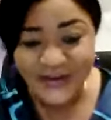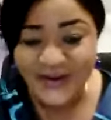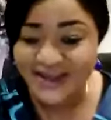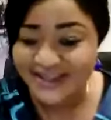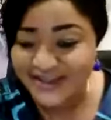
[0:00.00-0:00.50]

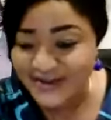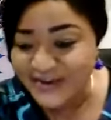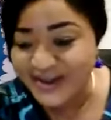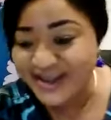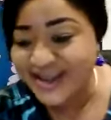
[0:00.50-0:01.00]
What
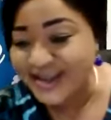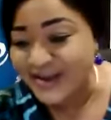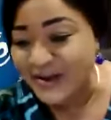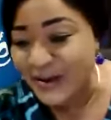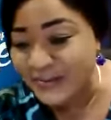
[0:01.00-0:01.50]
now?
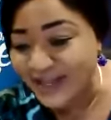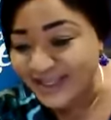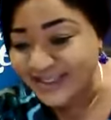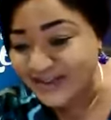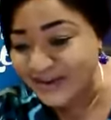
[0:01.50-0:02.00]
God
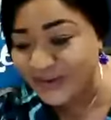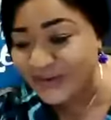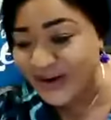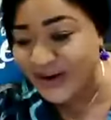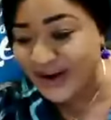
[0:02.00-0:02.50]
bless
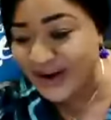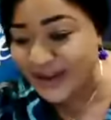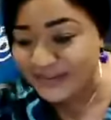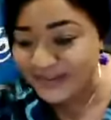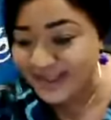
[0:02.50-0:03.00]
you,
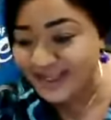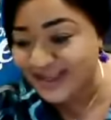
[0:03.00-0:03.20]
Remy.